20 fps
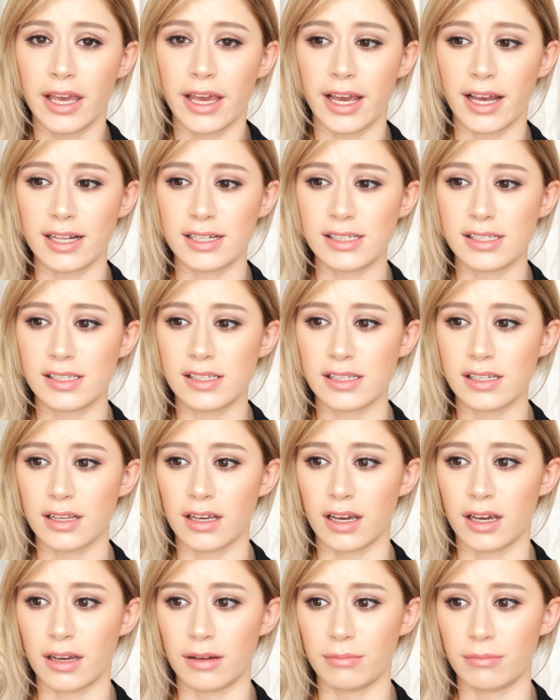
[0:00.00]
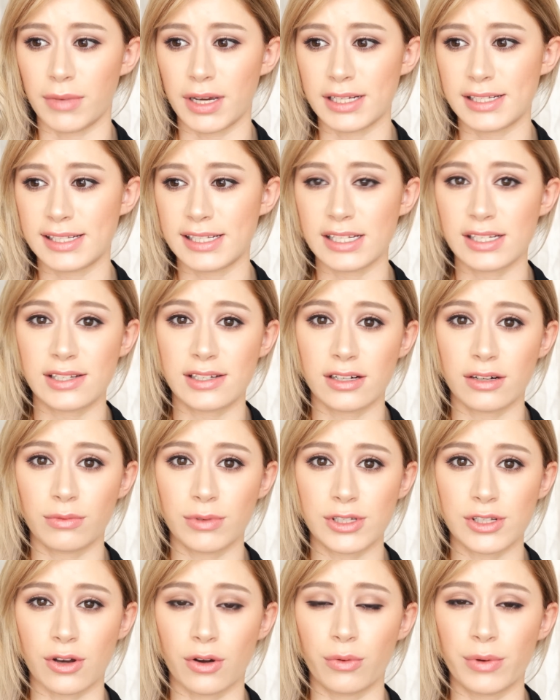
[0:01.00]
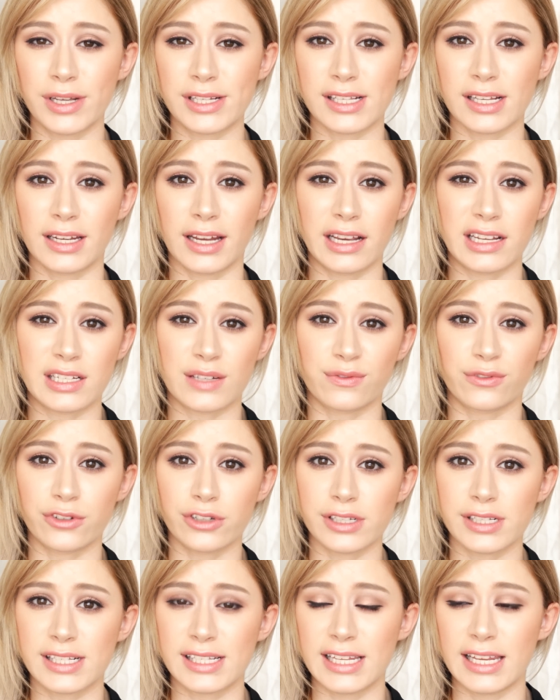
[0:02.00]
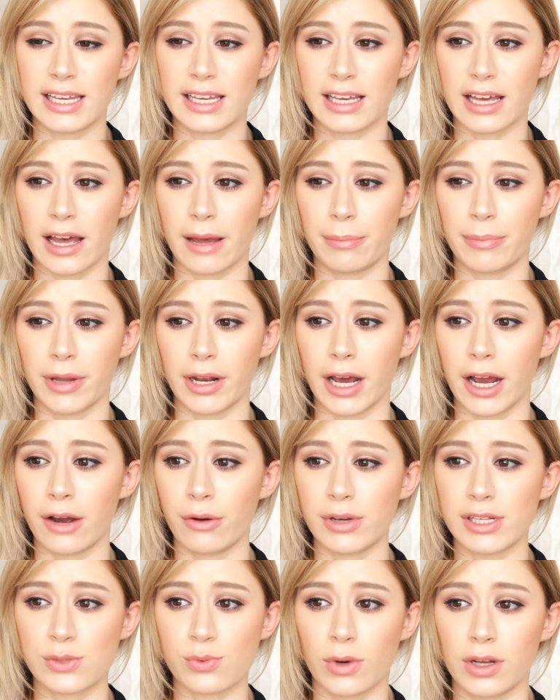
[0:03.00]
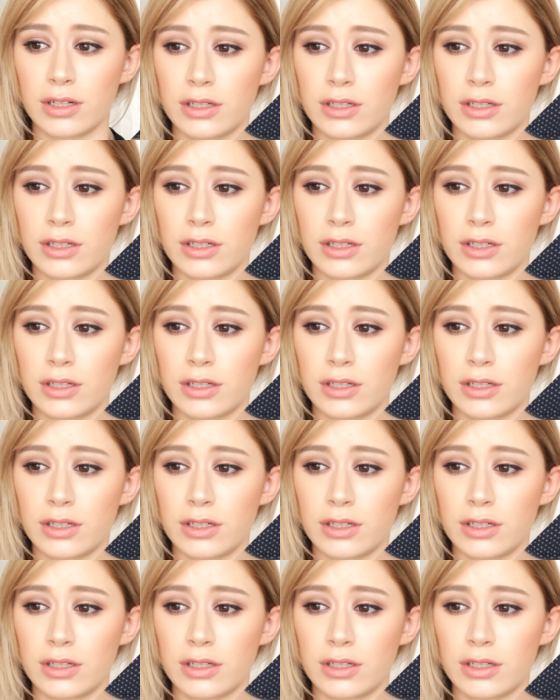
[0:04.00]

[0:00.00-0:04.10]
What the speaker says: And my sister was always a nice full C cup, and I always